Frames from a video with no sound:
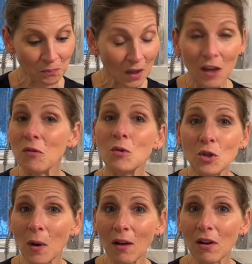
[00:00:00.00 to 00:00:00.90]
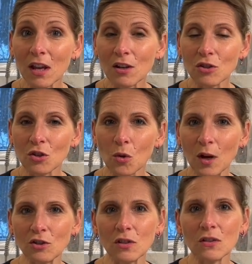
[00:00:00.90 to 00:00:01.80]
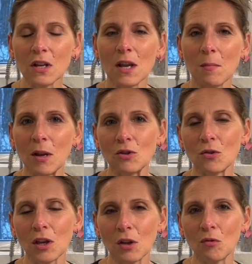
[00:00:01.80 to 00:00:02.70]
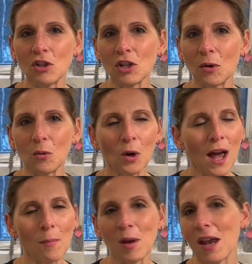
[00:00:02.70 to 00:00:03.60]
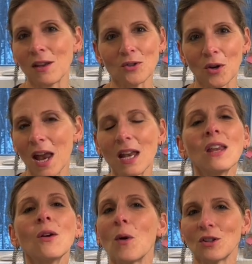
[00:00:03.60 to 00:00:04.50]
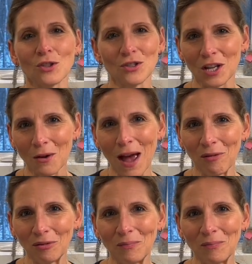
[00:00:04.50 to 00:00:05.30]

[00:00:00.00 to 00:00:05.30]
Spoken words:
If you do have any additional questions, make sure that you reach out. We're happy to answer any questions that you have.